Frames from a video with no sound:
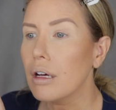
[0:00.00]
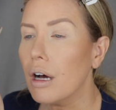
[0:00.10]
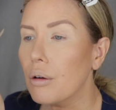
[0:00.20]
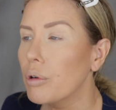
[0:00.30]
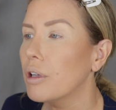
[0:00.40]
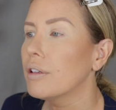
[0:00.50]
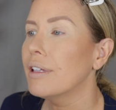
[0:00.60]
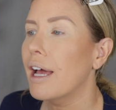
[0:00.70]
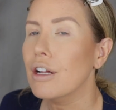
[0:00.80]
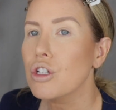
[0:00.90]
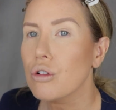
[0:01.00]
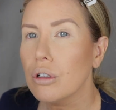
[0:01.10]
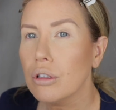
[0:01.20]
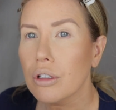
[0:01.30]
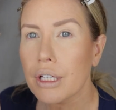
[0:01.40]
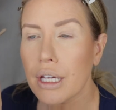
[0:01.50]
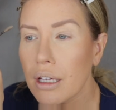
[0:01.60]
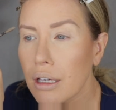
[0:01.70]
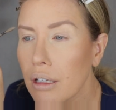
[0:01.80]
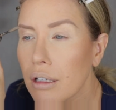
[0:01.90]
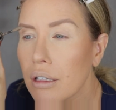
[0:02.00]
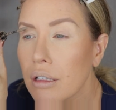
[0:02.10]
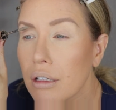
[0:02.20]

a real natural looking